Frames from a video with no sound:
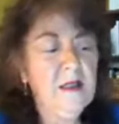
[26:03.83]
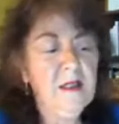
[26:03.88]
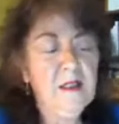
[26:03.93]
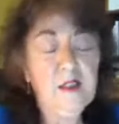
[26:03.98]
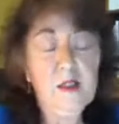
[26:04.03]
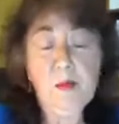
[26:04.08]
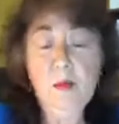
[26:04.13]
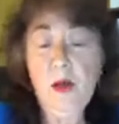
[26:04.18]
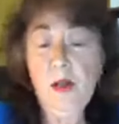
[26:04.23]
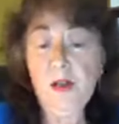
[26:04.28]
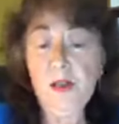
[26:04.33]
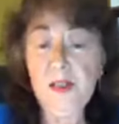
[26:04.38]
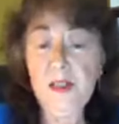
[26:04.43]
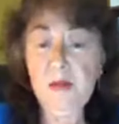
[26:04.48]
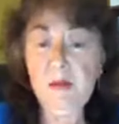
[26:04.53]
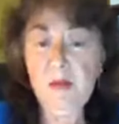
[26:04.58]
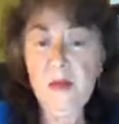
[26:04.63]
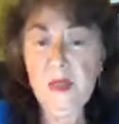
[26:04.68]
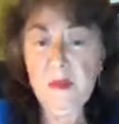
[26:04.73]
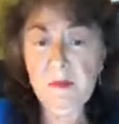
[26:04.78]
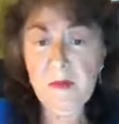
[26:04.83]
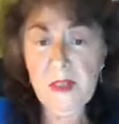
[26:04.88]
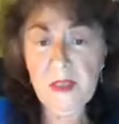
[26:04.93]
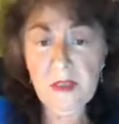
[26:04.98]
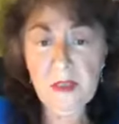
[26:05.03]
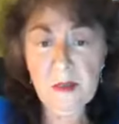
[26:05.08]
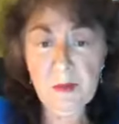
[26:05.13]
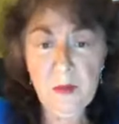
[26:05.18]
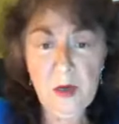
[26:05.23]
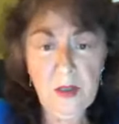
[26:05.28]
smaller
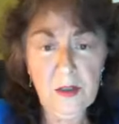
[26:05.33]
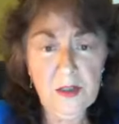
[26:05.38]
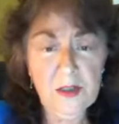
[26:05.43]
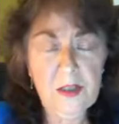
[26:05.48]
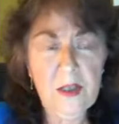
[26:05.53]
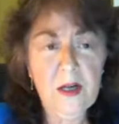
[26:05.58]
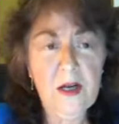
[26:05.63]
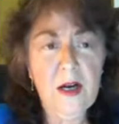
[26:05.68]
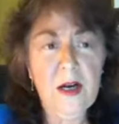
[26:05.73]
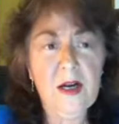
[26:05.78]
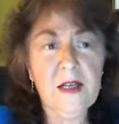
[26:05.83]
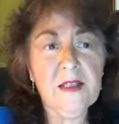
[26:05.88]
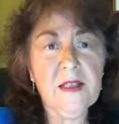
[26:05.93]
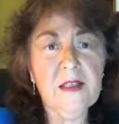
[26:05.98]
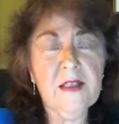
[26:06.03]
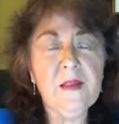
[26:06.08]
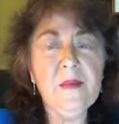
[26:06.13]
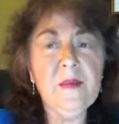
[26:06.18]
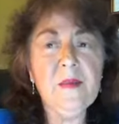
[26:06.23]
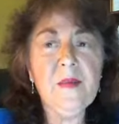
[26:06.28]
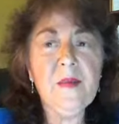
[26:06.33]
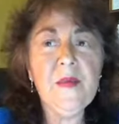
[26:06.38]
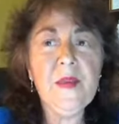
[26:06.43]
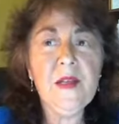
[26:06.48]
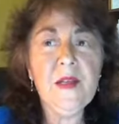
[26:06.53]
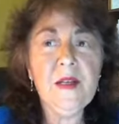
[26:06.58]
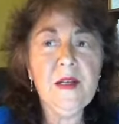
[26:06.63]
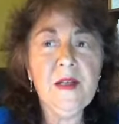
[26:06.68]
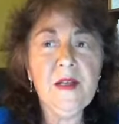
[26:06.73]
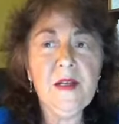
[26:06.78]
commitment, smaller cost,
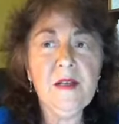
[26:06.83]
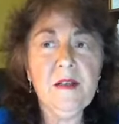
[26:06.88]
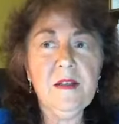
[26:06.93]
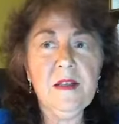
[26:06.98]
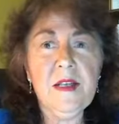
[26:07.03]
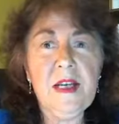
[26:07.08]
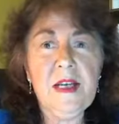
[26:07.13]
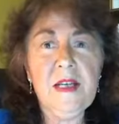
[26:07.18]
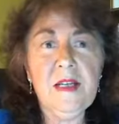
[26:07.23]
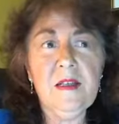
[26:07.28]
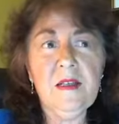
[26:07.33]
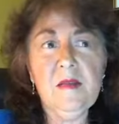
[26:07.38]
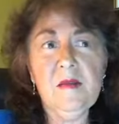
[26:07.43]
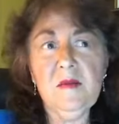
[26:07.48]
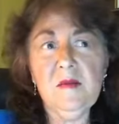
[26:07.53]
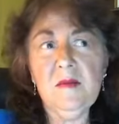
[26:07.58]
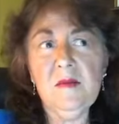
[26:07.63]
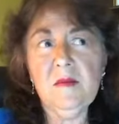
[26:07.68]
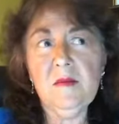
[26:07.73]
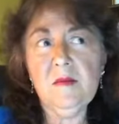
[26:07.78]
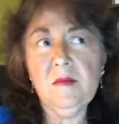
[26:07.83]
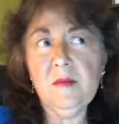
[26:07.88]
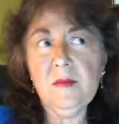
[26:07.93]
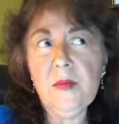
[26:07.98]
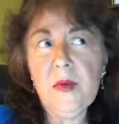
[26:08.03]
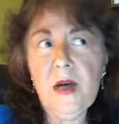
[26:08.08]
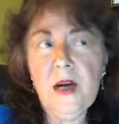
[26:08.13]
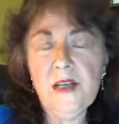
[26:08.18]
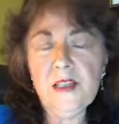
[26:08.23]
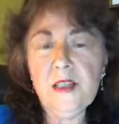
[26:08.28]
then
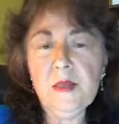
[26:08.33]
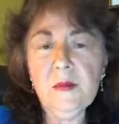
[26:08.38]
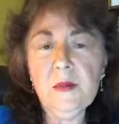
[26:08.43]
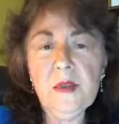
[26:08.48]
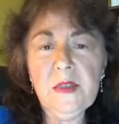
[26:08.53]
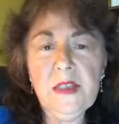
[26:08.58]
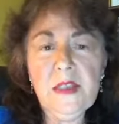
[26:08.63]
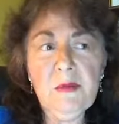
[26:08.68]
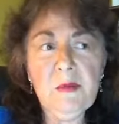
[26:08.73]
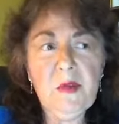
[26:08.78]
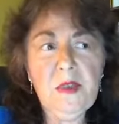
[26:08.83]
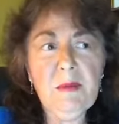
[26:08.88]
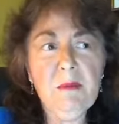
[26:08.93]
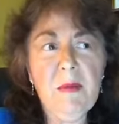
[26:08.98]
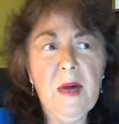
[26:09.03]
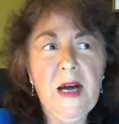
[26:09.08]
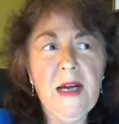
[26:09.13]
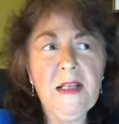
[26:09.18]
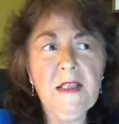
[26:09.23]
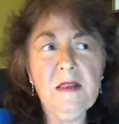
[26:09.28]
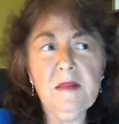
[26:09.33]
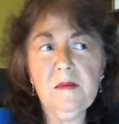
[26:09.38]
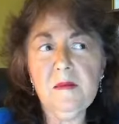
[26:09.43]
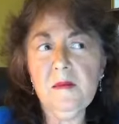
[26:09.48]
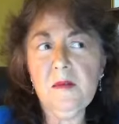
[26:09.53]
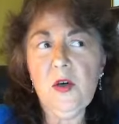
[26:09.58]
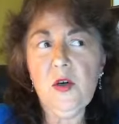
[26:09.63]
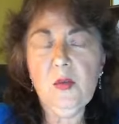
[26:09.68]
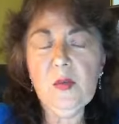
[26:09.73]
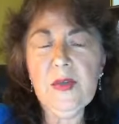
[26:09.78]
possibly we might
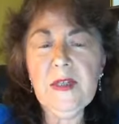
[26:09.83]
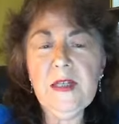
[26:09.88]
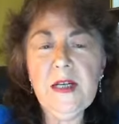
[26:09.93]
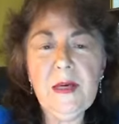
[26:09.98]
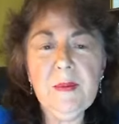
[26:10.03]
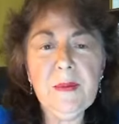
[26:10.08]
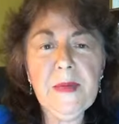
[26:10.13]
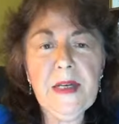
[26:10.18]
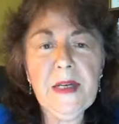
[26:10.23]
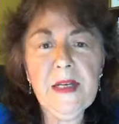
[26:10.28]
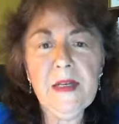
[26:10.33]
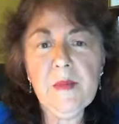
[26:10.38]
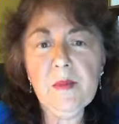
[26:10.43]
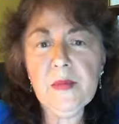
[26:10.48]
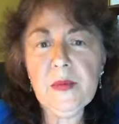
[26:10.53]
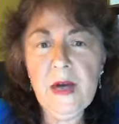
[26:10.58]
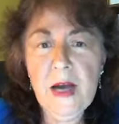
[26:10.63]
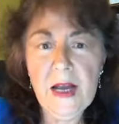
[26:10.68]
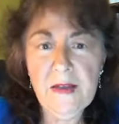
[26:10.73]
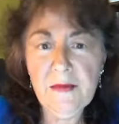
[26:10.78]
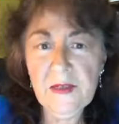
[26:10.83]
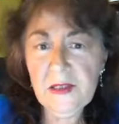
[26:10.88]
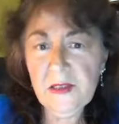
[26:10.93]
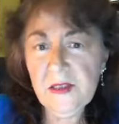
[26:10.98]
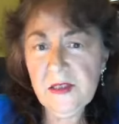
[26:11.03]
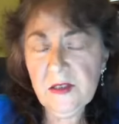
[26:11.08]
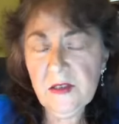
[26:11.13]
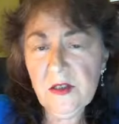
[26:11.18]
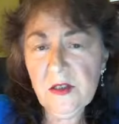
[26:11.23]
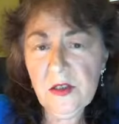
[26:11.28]
open up a
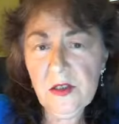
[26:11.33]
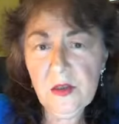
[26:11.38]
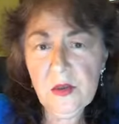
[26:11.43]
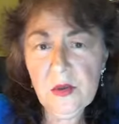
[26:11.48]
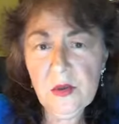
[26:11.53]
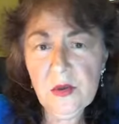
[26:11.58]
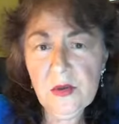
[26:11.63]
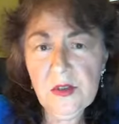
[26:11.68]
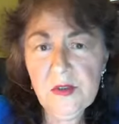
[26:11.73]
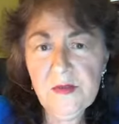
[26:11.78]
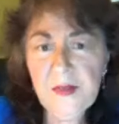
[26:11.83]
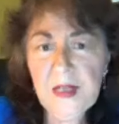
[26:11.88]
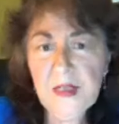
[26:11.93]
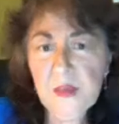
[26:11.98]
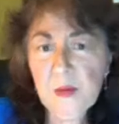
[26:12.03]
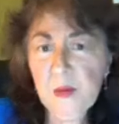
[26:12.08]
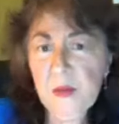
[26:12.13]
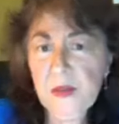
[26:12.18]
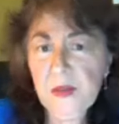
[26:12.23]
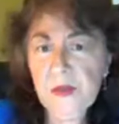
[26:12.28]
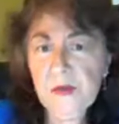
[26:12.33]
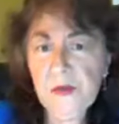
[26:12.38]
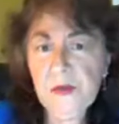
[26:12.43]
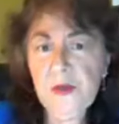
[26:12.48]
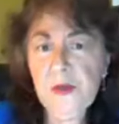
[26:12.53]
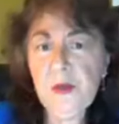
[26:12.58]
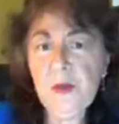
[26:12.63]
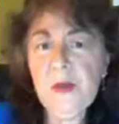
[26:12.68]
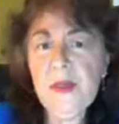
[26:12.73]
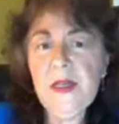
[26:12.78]
private closed Facebook
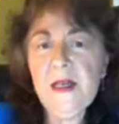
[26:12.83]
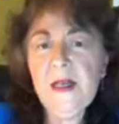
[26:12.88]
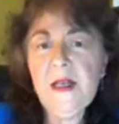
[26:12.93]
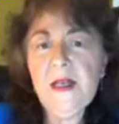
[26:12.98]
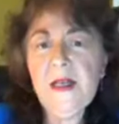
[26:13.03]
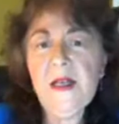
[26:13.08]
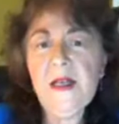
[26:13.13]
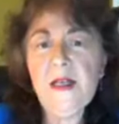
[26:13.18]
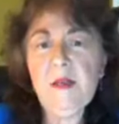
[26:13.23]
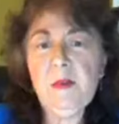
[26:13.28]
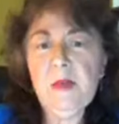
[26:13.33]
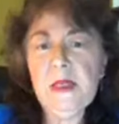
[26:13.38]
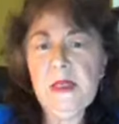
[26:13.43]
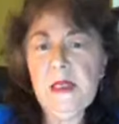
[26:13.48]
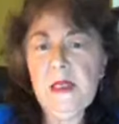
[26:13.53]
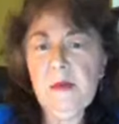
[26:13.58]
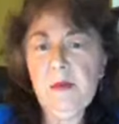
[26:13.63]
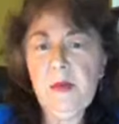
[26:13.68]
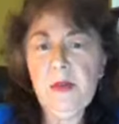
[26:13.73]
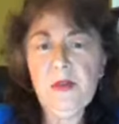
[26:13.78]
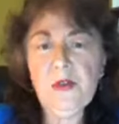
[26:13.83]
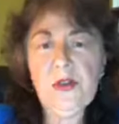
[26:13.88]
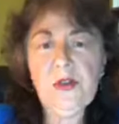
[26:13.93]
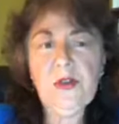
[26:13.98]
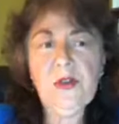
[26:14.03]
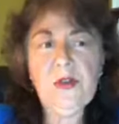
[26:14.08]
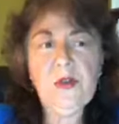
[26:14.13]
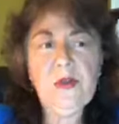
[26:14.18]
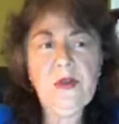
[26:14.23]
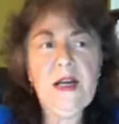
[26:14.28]
group and be able
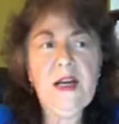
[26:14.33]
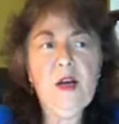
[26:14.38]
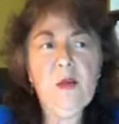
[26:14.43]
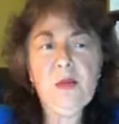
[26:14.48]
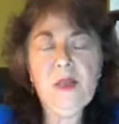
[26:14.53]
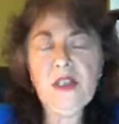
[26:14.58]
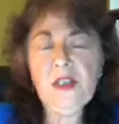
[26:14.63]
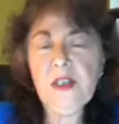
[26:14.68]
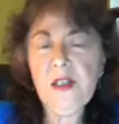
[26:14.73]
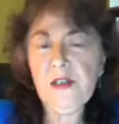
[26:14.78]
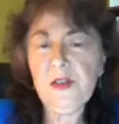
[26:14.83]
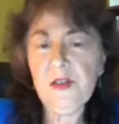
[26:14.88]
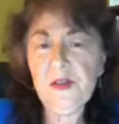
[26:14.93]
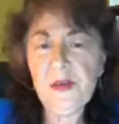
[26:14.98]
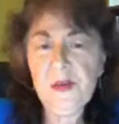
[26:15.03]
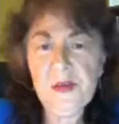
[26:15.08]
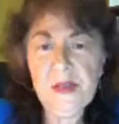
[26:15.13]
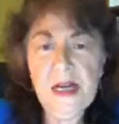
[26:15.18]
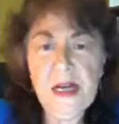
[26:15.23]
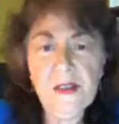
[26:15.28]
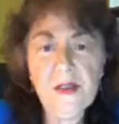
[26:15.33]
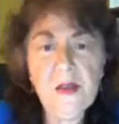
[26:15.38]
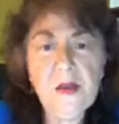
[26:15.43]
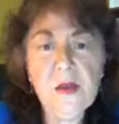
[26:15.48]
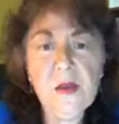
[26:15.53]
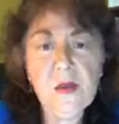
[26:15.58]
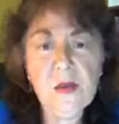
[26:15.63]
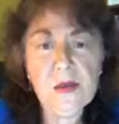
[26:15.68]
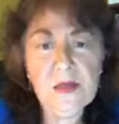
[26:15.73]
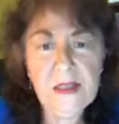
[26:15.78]
to help each other throughout the
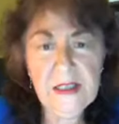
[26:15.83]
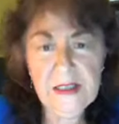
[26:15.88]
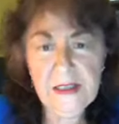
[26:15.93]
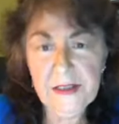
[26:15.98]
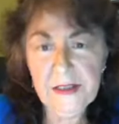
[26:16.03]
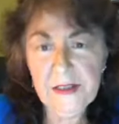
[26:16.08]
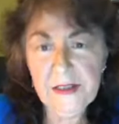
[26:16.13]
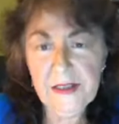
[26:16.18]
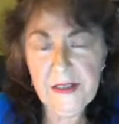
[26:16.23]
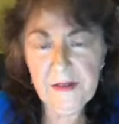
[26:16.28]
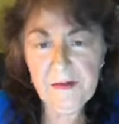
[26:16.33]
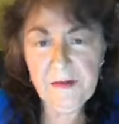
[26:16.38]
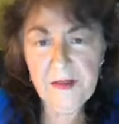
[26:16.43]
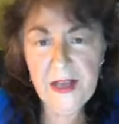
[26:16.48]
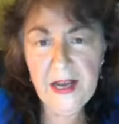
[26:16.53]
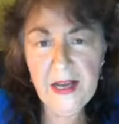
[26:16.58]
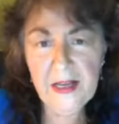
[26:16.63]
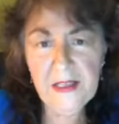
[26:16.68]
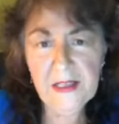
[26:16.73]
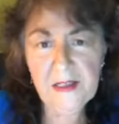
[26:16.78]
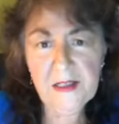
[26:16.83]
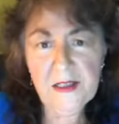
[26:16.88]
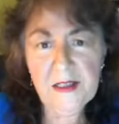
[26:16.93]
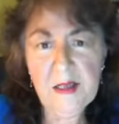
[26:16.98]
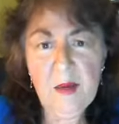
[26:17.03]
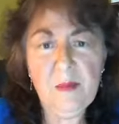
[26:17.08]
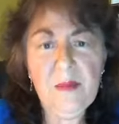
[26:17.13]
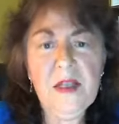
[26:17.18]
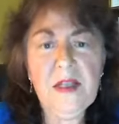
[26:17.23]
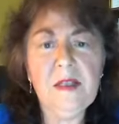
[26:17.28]
whole year if that is
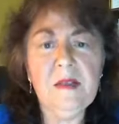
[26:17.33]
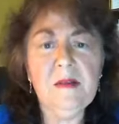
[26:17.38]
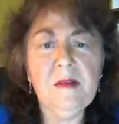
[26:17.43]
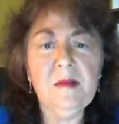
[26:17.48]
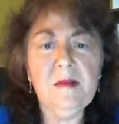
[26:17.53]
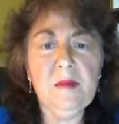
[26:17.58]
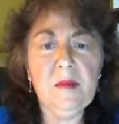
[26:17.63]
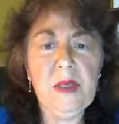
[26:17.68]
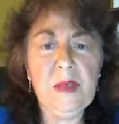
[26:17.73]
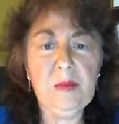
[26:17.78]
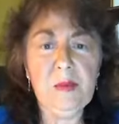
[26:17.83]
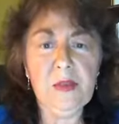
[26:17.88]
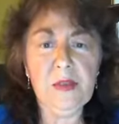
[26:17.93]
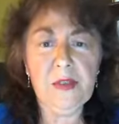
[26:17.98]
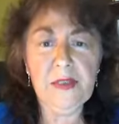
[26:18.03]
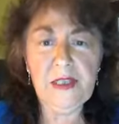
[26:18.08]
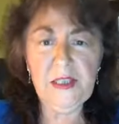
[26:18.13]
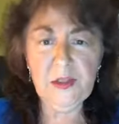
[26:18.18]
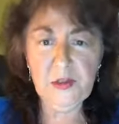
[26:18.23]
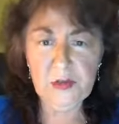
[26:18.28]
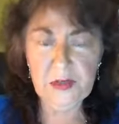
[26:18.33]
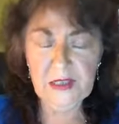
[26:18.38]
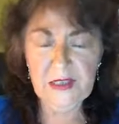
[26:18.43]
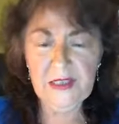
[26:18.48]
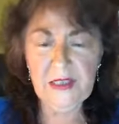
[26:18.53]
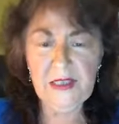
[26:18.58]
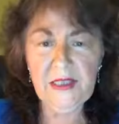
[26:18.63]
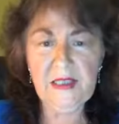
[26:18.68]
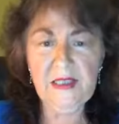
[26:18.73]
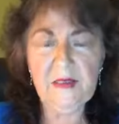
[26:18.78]
something people are
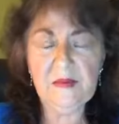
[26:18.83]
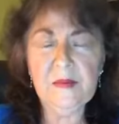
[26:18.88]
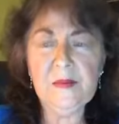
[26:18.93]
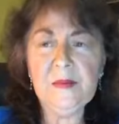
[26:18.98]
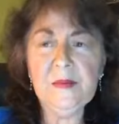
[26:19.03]
interested in.